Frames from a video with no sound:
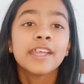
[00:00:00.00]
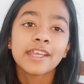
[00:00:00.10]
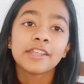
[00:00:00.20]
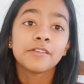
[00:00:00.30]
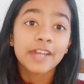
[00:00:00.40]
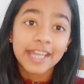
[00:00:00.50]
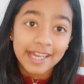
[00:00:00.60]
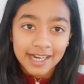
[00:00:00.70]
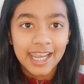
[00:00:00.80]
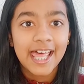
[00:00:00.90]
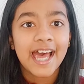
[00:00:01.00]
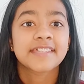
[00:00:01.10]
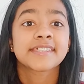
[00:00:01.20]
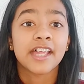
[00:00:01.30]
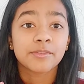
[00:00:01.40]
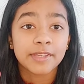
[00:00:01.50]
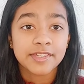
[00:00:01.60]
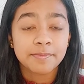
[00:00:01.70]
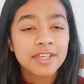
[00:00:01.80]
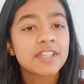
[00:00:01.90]
You're in class, that's what you're
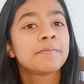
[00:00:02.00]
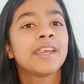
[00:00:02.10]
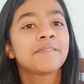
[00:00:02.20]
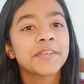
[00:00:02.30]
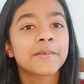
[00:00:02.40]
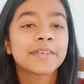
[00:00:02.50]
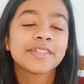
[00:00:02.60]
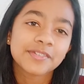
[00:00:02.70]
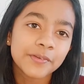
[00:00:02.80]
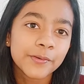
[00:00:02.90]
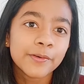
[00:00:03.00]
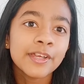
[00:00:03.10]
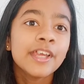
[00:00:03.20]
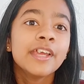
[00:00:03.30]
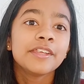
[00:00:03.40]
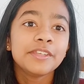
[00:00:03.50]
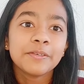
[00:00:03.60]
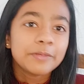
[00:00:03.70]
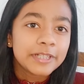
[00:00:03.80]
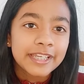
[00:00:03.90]
supposed to be. If you're in school, you
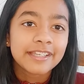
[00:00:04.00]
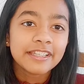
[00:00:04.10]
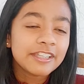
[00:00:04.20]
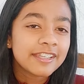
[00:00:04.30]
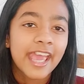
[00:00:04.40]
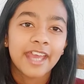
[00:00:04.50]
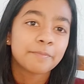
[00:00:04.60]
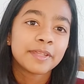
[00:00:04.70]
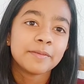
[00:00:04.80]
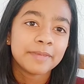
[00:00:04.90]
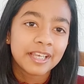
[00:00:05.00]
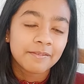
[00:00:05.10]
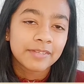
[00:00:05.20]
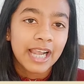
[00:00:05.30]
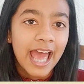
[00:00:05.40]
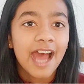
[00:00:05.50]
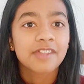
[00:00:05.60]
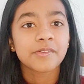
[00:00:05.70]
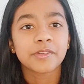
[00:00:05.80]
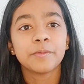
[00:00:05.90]
wouldn't get up in the middle of class,
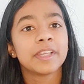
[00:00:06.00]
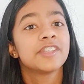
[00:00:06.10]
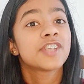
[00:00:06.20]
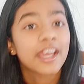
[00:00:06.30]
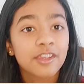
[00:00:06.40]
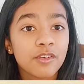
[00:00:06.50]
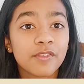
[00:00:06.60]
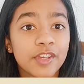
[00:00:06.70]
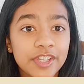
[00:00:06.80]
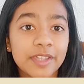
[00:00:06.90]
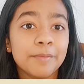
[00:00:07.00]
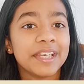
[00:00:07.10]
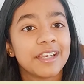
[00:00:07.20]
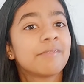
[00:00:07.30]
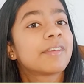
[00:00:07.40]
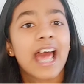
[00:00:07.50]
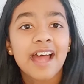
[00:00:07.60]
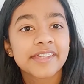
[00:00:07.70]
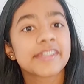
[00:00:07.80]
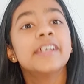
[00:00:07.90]
or you wouldn't check your phone in the middle of class.
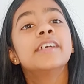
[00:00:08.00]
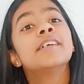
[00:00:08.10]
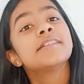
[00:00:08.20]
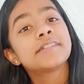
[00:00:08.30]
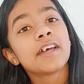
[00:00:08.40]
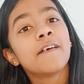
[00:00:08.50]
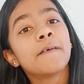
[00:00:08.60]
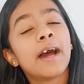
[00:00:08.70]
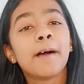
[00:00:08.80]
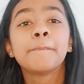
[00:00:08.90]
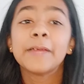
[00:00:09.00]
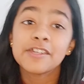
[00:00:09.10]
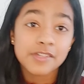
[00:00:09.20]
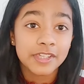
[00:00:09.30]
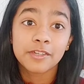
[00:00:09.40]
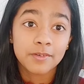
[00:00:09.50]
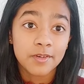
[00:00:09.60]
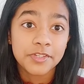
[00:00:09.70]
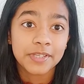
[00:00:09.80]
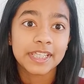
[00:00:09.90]
So make sure that you're not
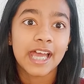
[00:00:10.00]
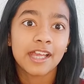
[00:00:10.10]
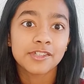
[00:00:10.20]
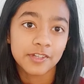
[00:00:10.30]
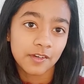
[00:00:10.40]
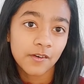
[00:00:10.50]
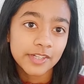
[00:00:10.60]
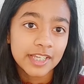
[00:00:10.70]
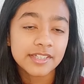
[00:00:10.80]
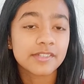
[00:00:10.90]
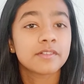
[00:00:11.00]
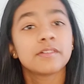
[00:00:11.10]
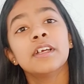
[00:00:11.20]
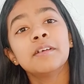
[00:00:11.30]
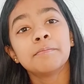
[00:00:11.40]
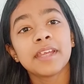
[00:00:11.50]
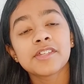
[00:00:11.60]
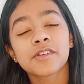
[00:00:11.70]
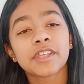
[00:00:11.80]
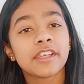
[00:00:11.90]
doing that during online school. Make sure
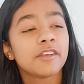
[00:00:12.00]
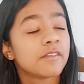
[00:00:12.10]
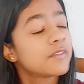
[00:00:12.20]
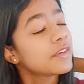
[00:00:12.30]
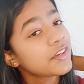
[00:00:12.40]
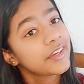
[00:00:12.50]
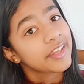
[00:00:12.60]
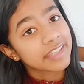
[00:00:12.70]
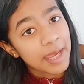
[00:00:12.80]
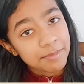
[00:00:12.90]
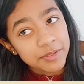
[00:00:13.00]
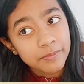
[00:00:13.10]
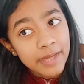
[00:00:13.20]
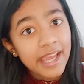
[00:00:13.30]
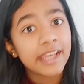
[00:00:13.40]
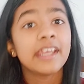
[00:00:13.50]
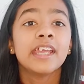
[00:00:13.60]
that your phone is kept away.